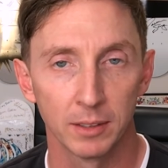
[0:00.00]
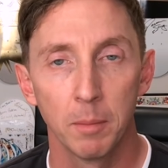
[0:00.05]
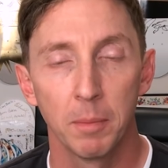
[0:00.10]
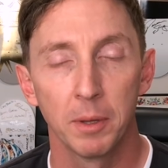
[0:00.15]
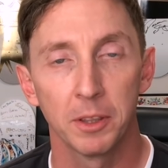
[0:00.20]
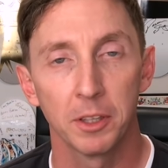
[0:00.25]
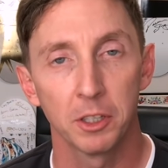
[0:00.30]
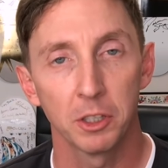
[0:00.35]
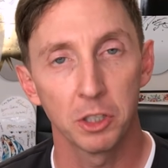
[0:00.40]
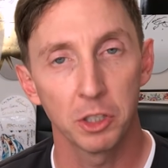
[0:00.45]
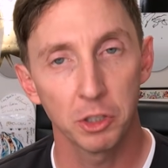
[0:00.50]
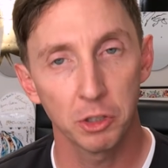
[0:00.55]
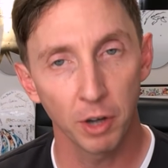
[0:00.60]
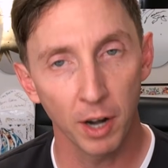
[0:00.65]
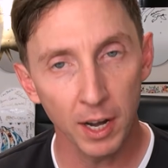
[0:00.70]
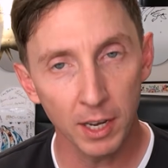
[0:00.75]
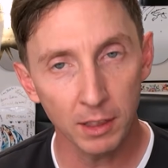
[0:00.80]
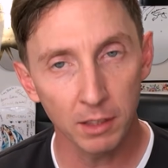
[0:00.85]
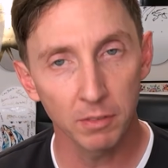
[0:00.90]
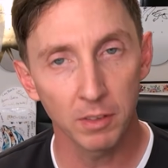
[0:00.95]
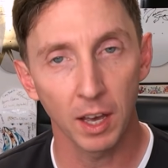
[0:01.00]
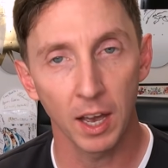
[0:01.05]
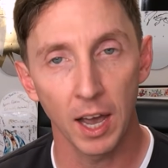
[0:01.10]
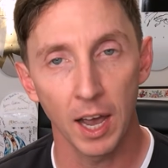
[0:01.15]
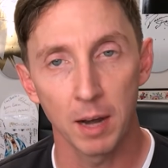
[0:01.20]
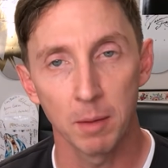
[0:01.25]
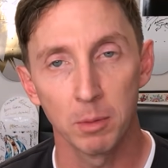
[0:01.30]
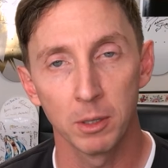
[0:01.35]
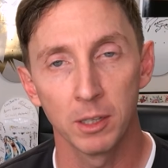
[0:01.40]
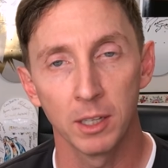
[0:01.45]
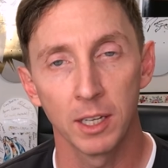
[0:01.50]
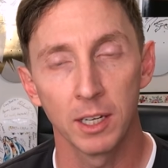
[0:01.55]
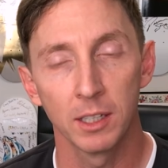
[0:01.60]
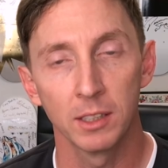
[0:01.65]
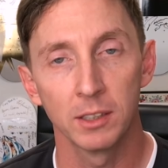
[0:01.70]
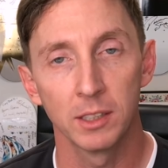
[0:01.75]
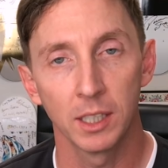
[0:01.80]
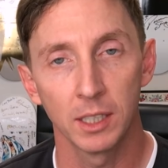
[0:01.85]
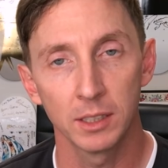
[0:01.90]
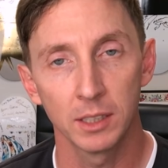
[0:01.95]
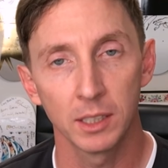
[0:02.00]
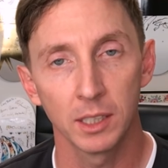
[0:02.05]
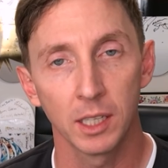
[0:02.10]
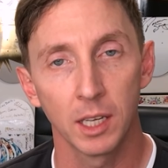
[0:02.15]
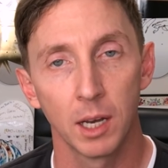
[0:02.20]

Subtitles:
But the strength of the hybrid layer doesn't